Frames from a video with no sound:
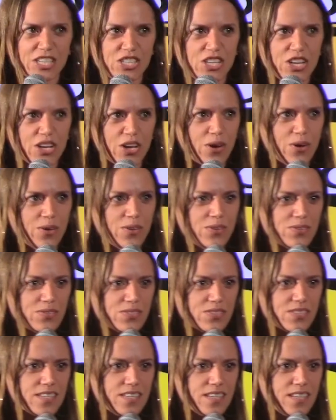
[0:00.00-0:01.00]
And she
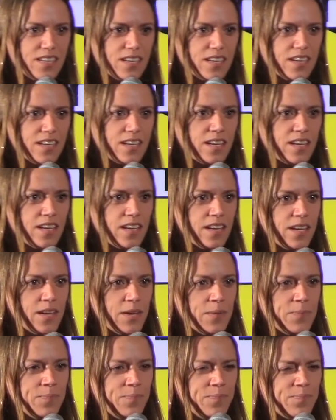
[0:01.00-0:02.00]
goes,
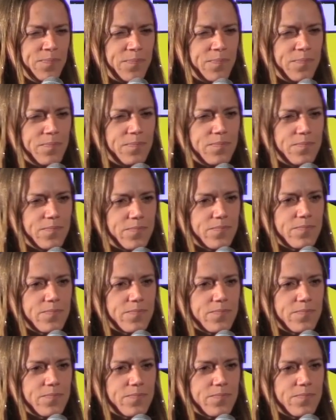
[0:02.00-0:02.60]
hmm